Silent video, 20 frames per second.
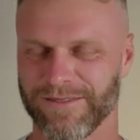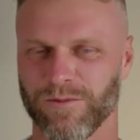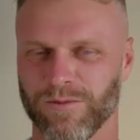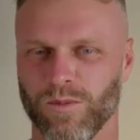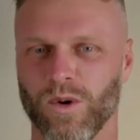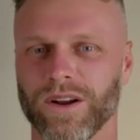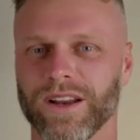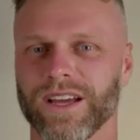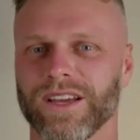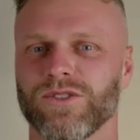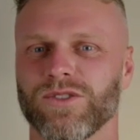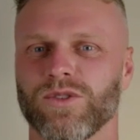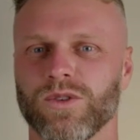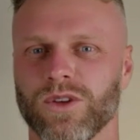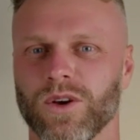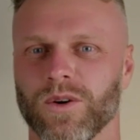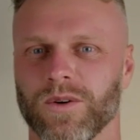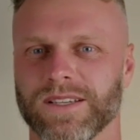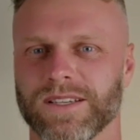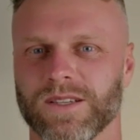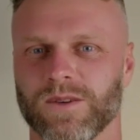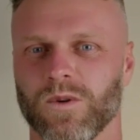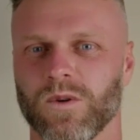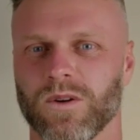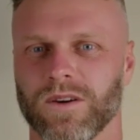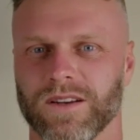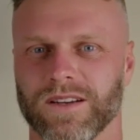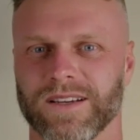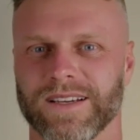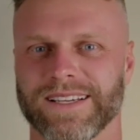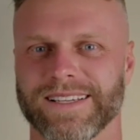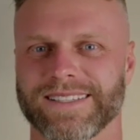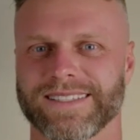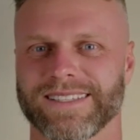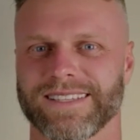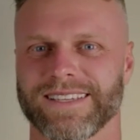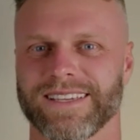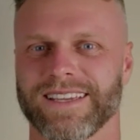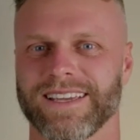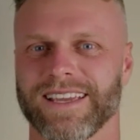what are you going to
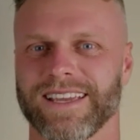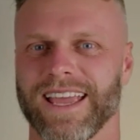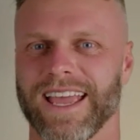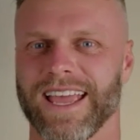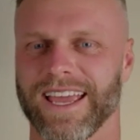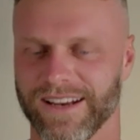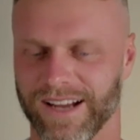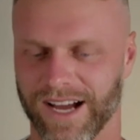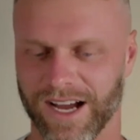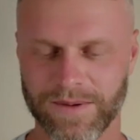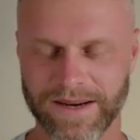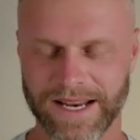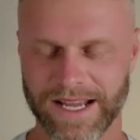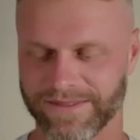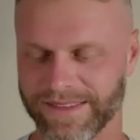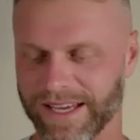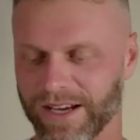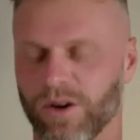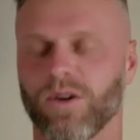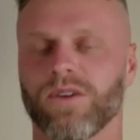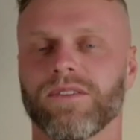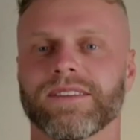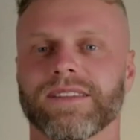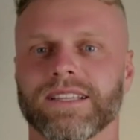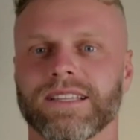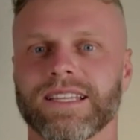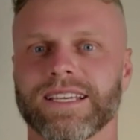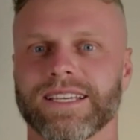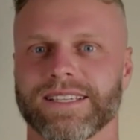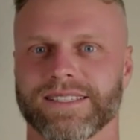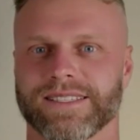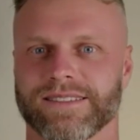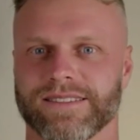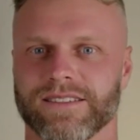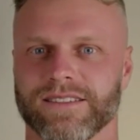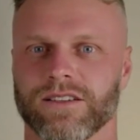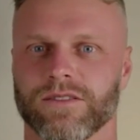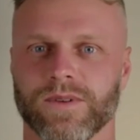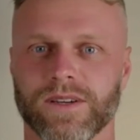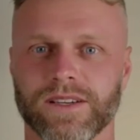organize? And I would have that on the list.
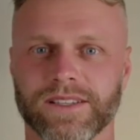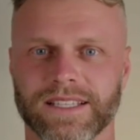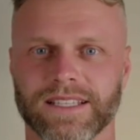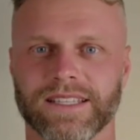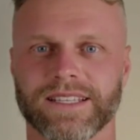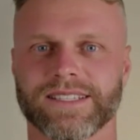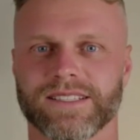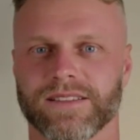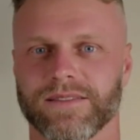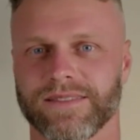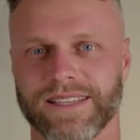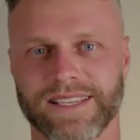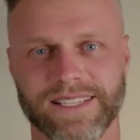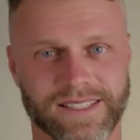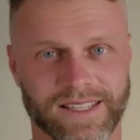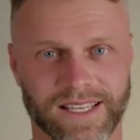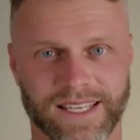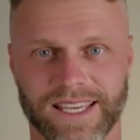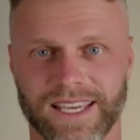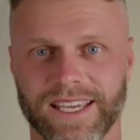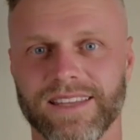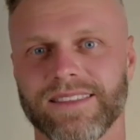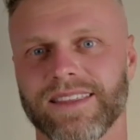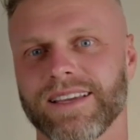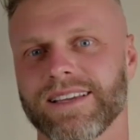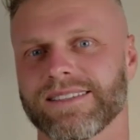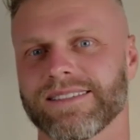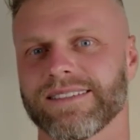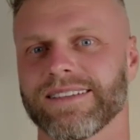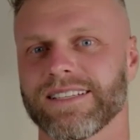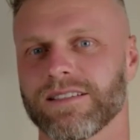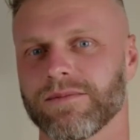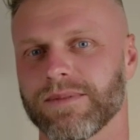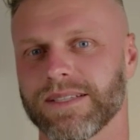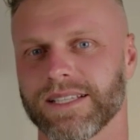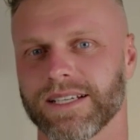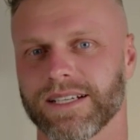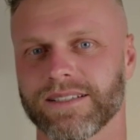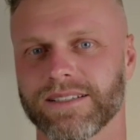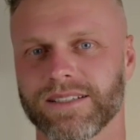So if we get the list of these are the key things that need to be
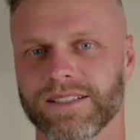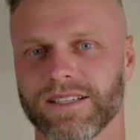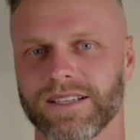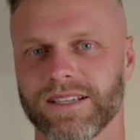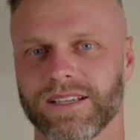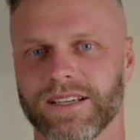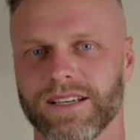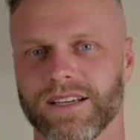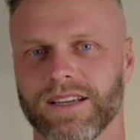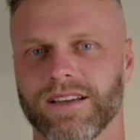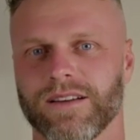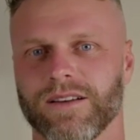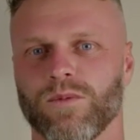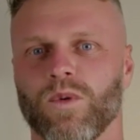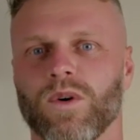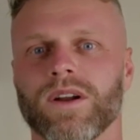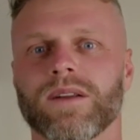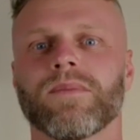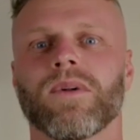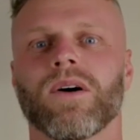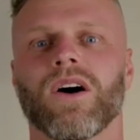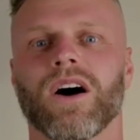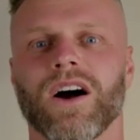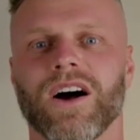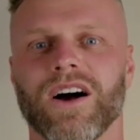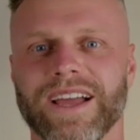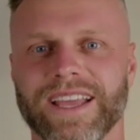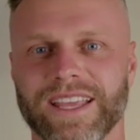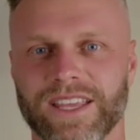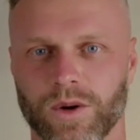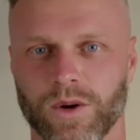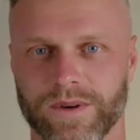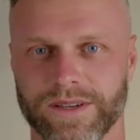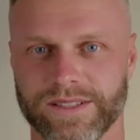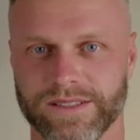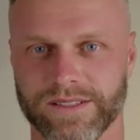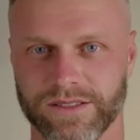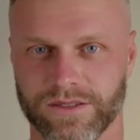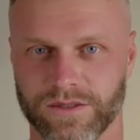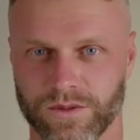done, what am I going
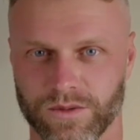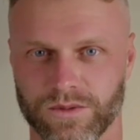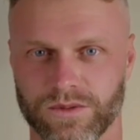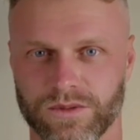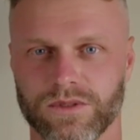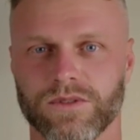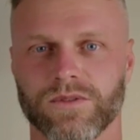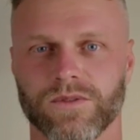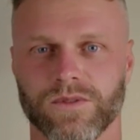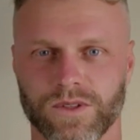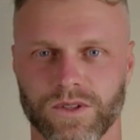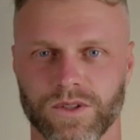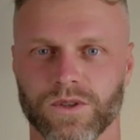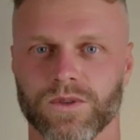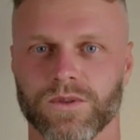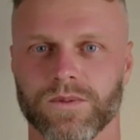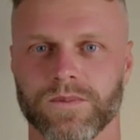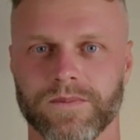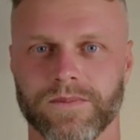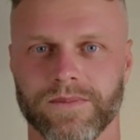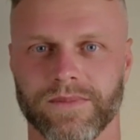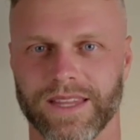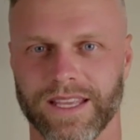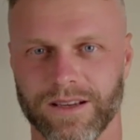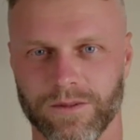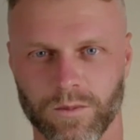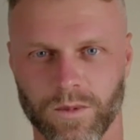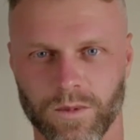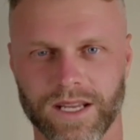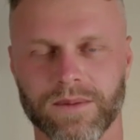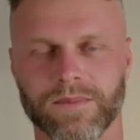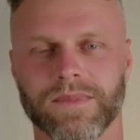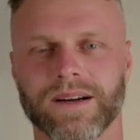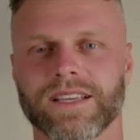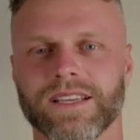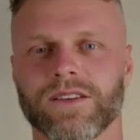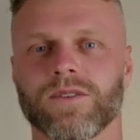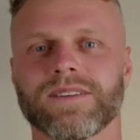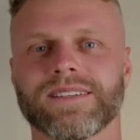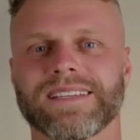to do for you? And when am I
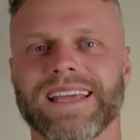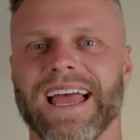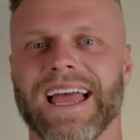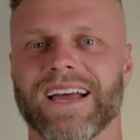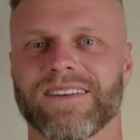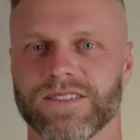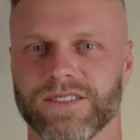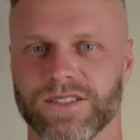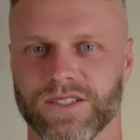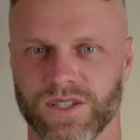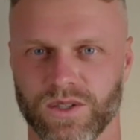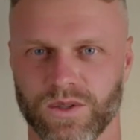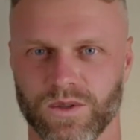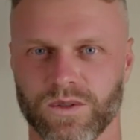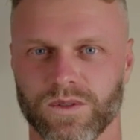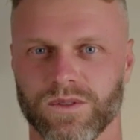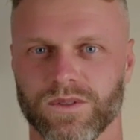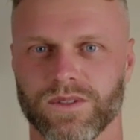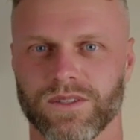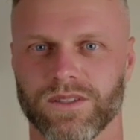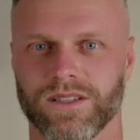going to have it to you?